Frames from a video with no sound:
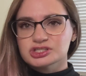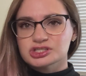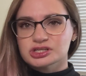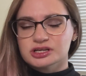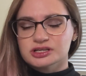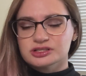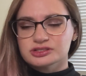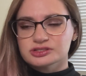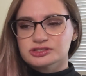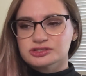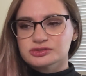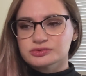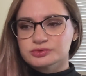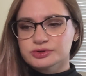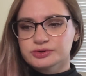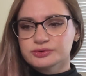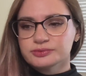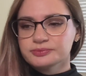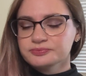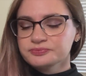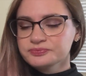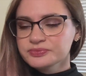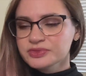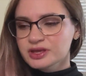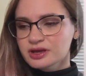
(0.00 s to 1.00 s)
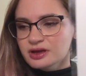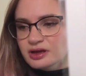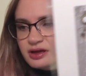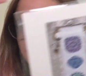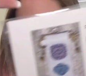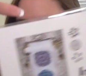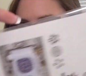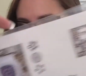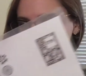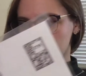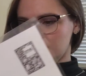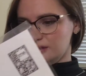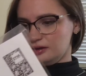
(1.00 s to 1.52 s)
shines through.
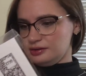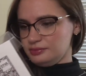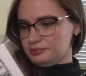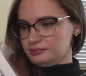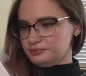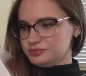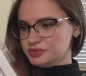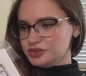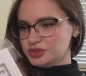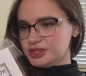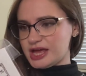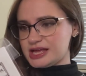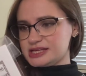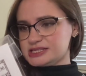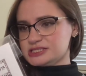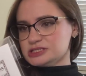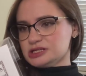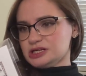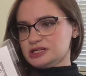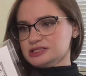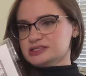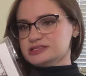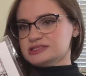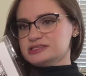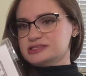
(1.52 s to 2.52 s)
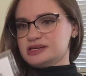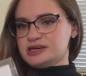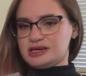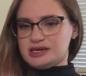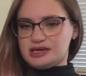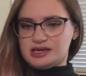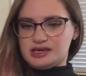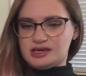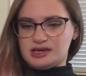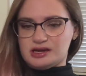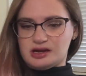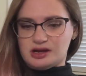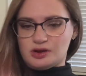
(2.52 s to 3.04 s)
That's not to
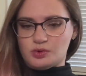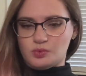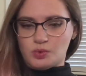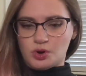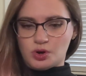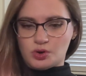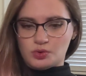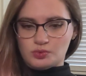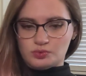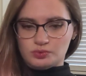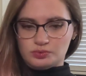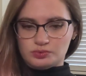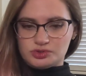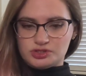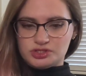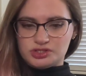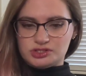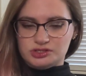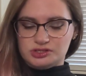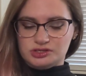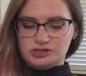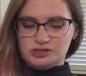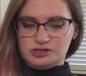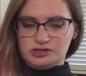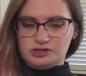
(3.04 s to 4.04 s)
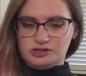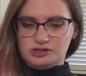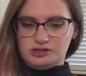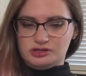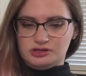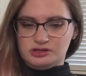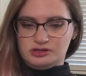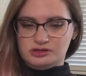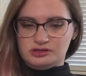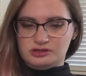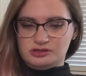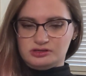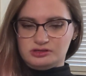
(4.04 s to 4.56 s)
say I won't
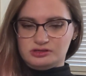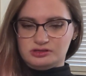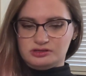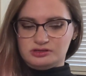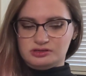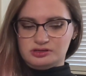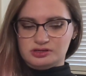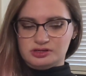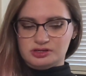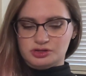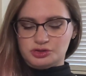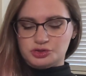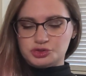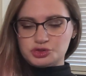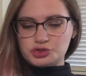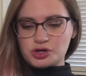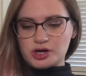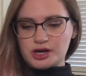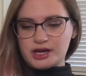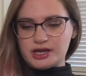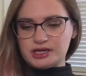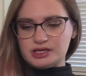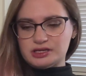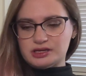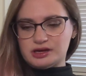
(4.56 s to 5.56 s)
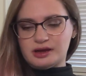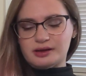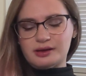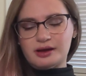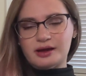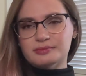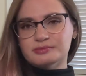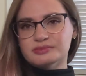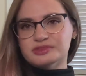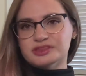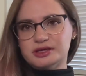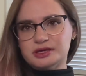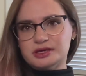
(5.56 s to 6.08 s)
try.
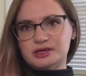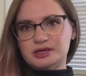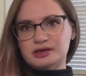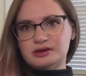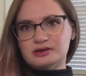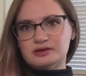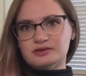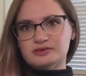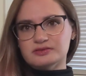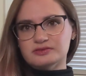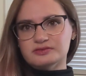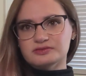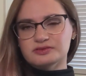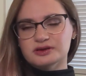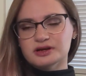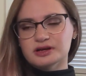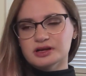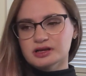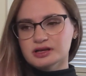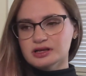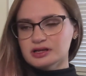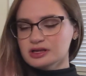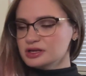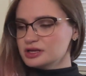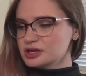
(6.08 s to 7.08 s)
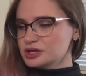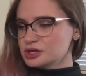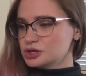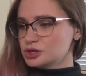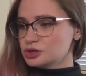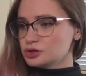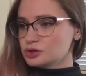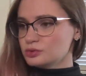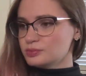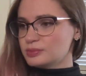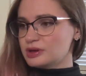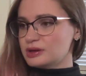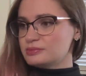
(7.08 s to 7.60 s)
I'm thinking of,
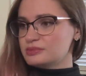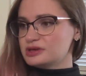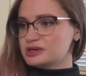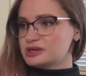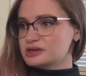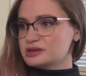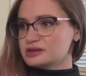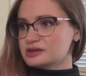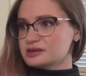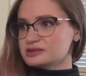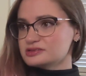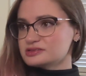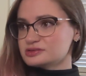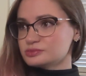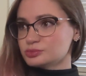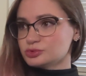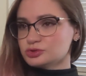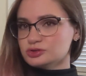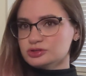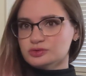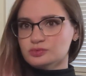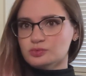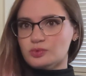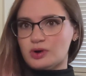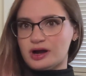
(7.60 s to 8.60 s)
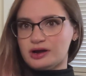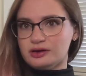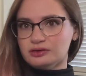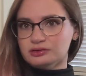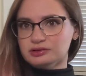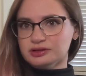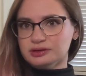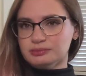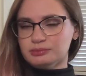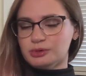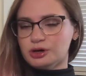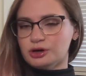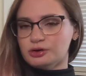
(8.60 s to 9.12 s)
you know, maybe getting some really
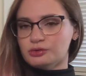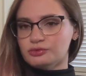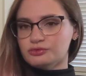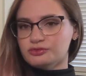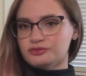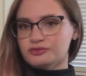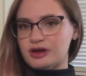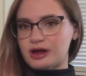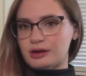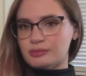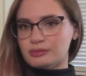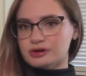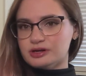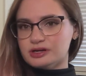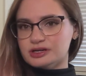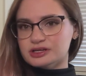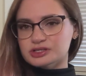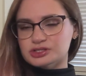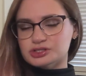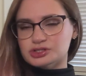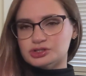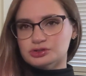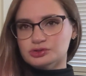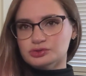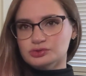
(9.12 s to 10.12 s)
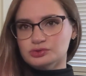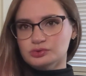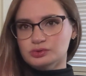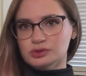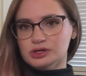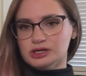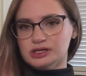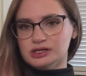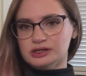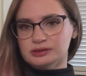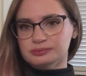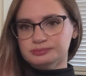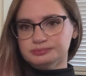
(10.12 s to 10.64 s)
wildly modeled fabric to
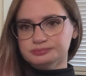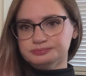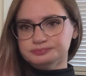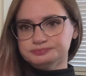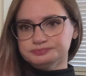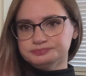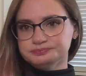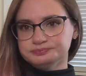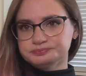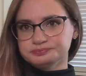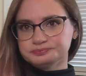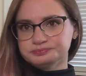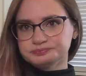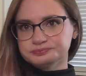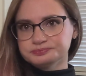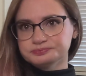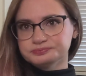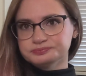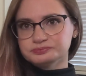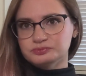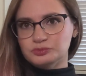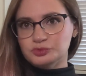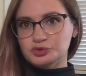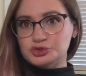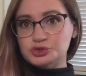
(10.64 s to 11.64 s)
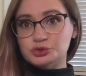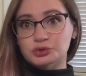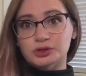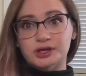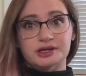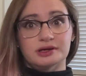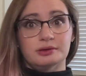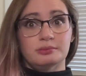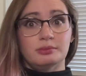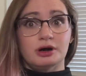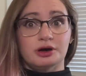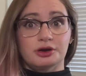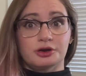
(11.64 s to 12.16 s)
do
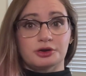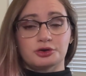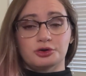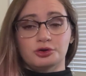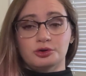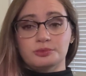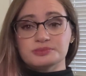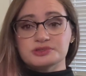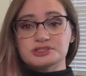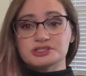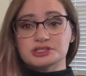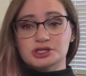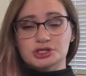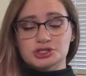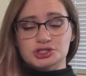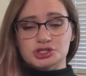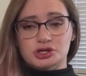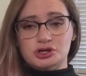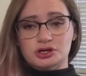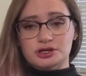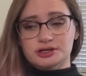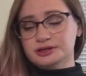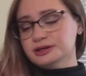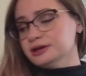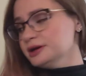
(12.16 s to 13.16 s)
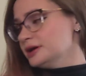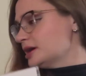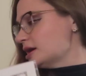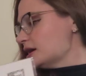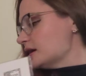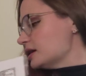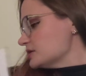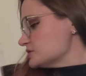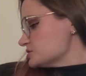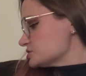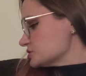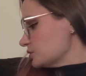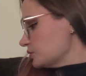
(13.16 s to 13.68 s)
like a monochrome stitch on.
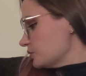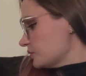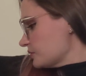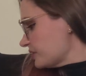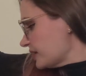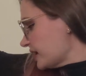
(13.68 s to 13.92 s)
So